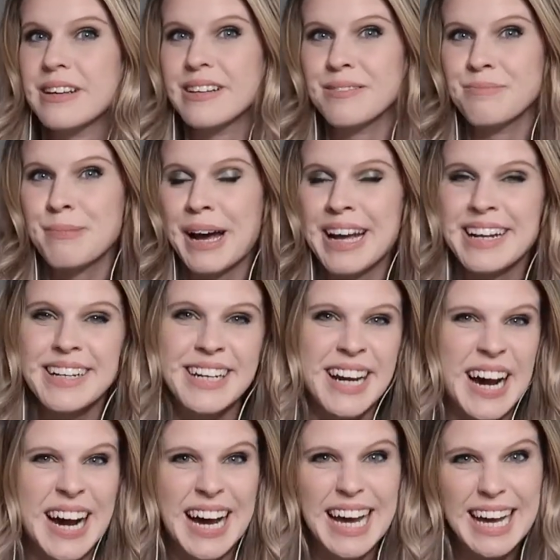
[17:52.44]
might
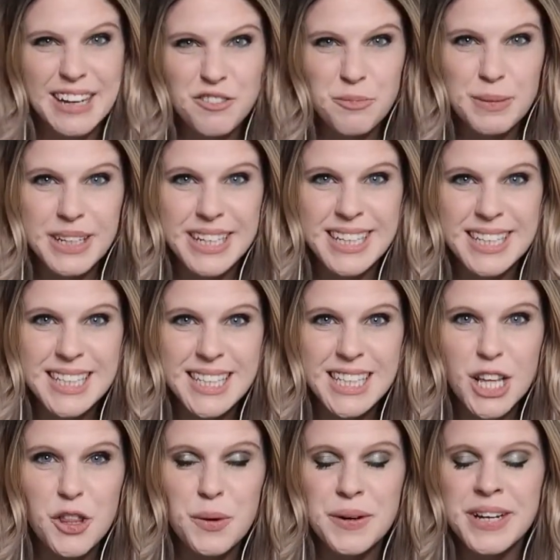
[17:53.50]
not have been in
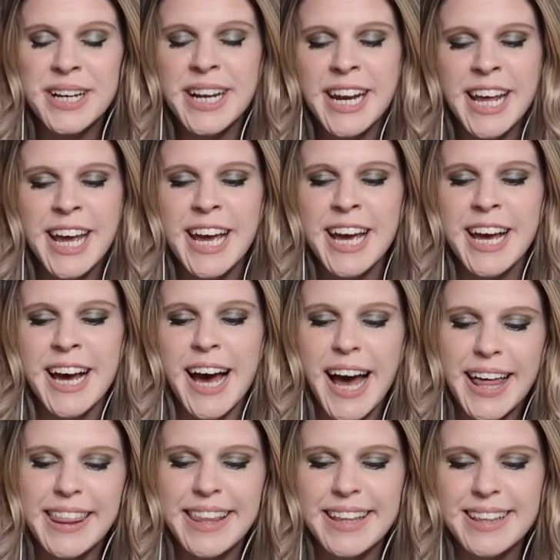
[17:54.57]
Slytherin.
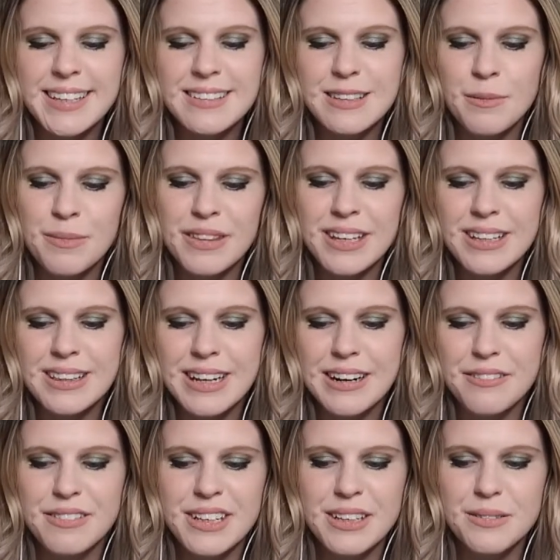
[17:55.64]
I think that's something that I
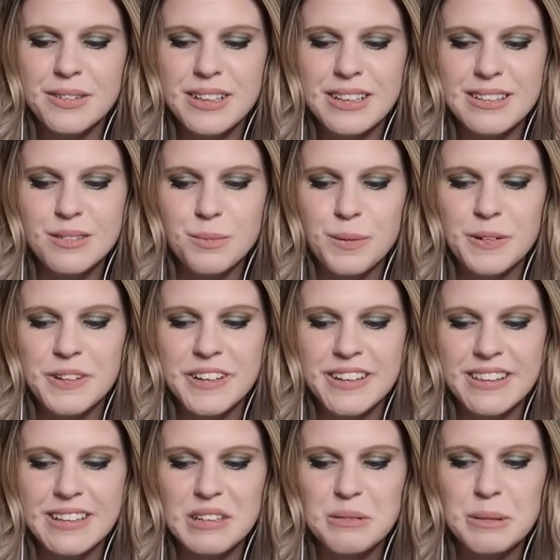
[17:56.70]
really want to explore a
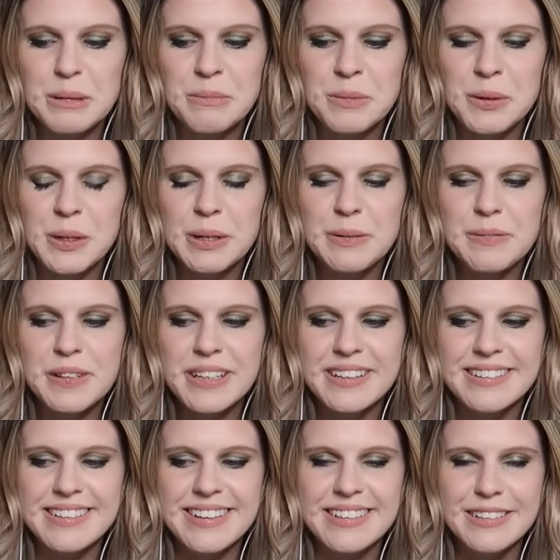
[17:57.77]
little bit more
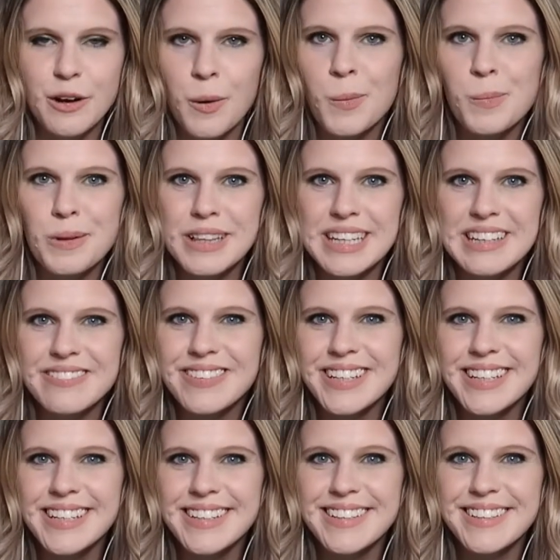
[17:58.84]
because I don't believe
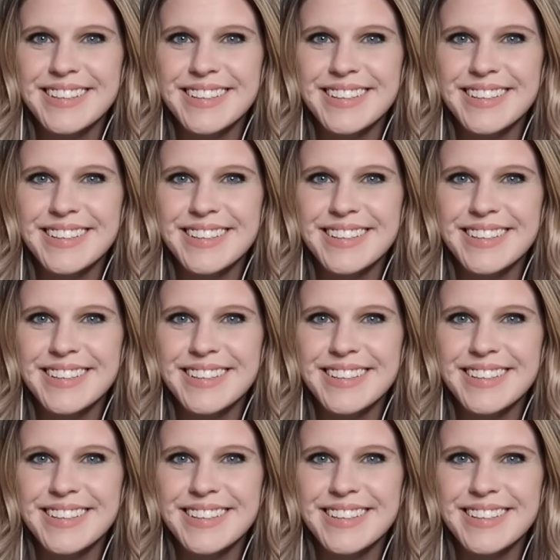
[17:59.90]
it.